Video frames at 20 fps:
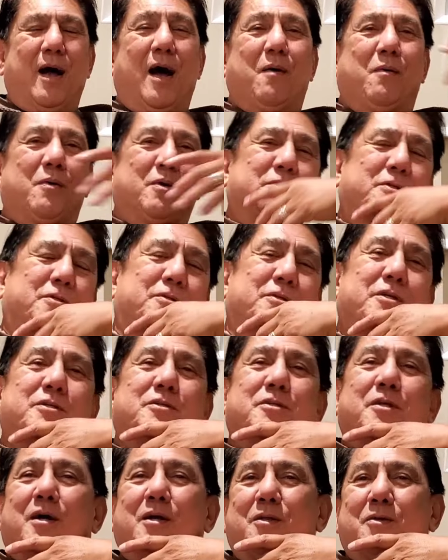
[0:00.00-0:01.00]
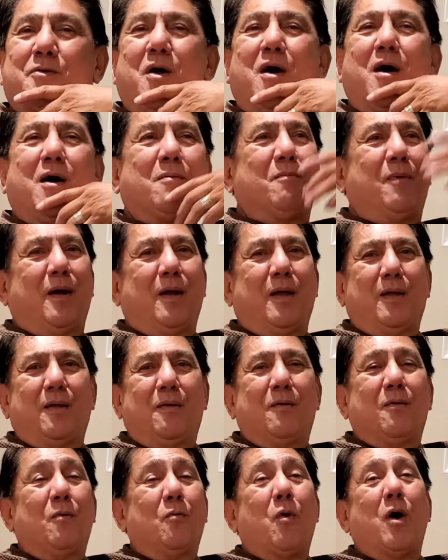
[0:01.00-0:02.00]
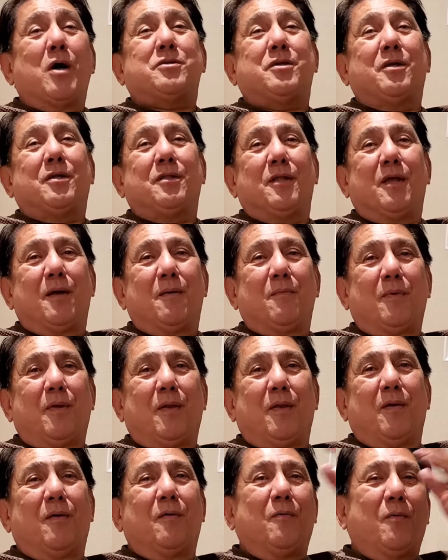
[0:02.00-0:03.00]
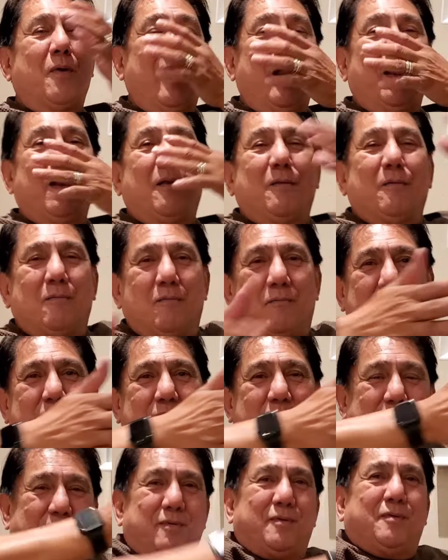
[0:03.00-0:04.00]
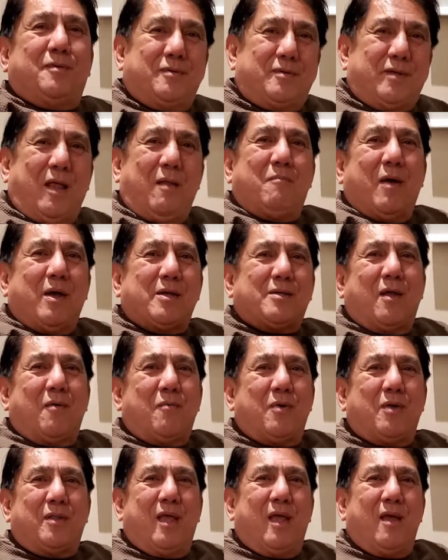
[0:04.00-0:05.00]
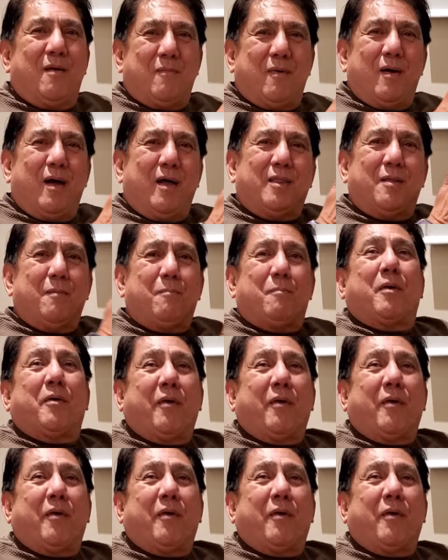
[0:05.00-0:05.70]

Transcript: I was starstruck trapped by watching them, you know, while side by side with them at the